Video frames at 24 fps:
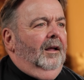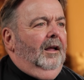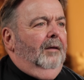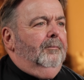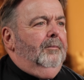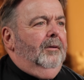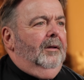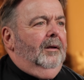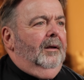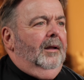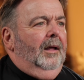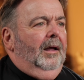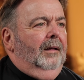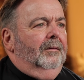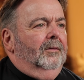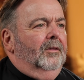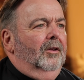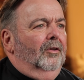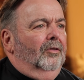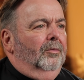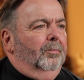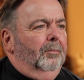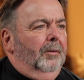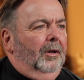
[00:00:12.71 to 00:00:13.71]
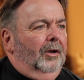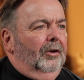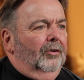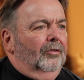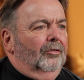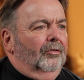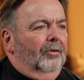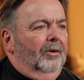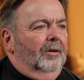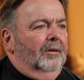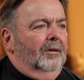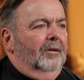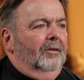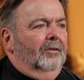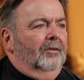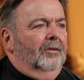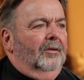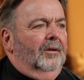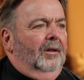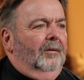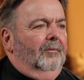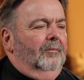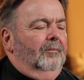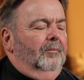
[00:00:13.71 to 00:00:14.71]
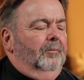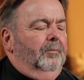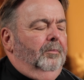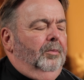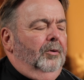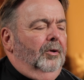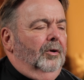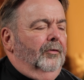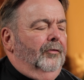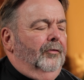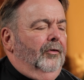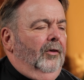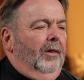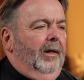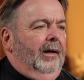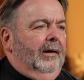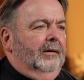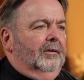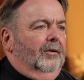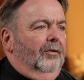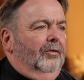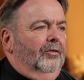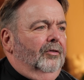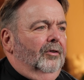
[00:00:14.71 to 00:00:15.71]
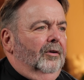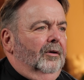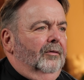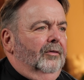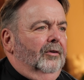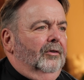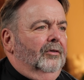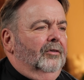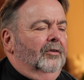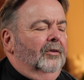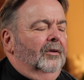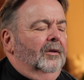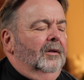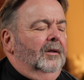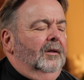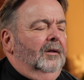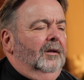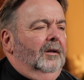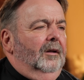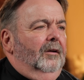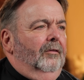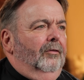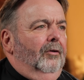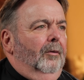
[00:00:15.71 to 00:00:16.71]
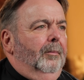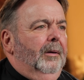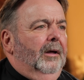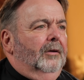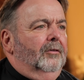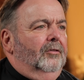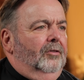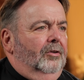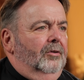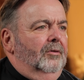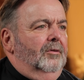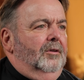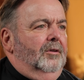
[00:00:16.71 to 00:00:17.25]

I've been at this ministry, this beautiful act of service, for about 2